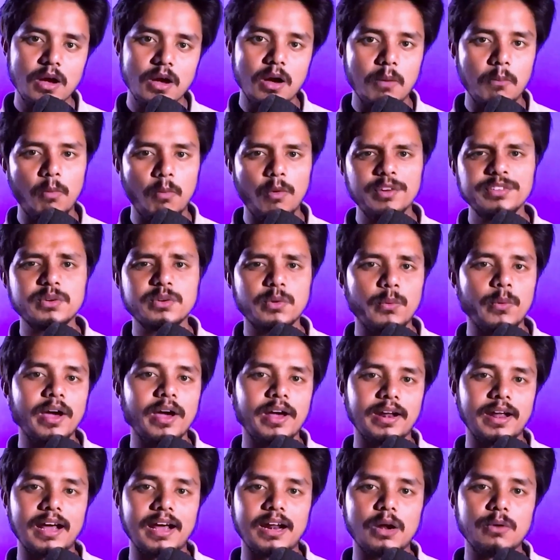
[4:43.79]
Most
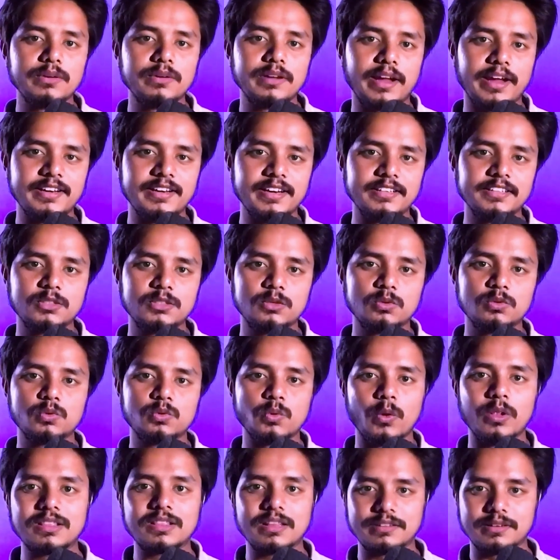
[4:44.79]
were around 800 to
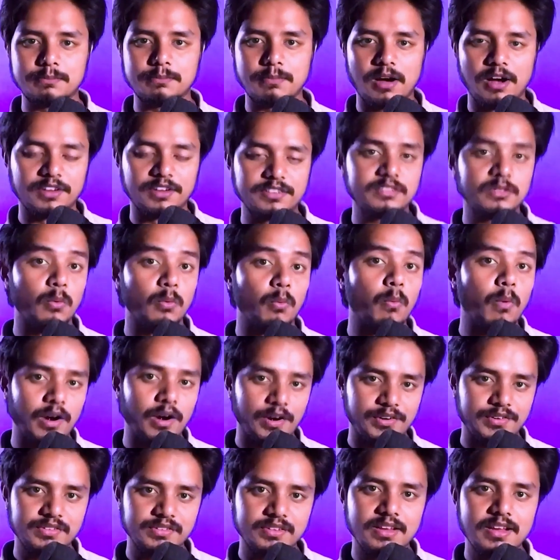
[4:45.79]
12,000
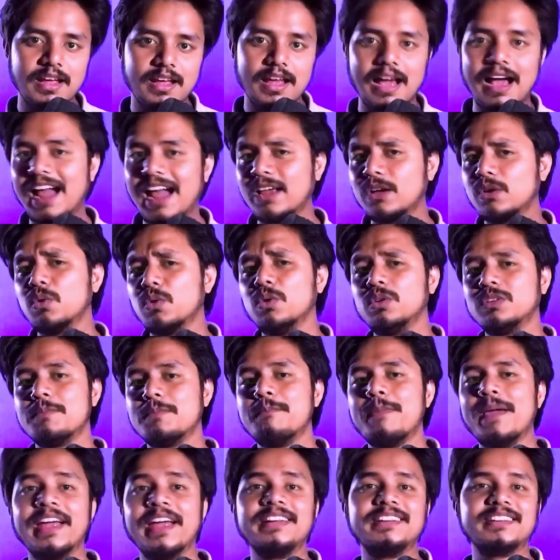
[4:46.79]
words. I could
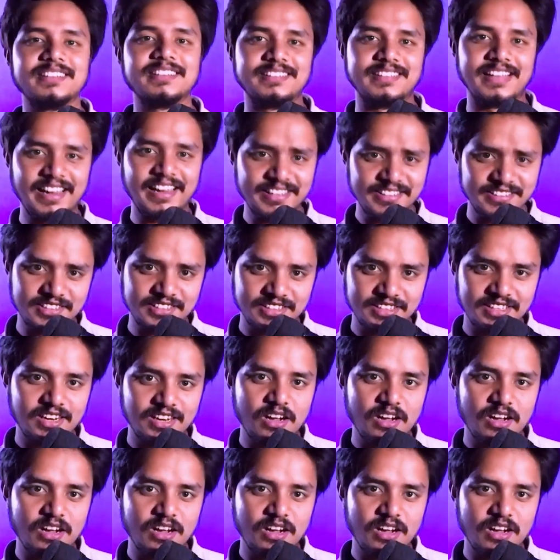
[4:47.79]
debate that.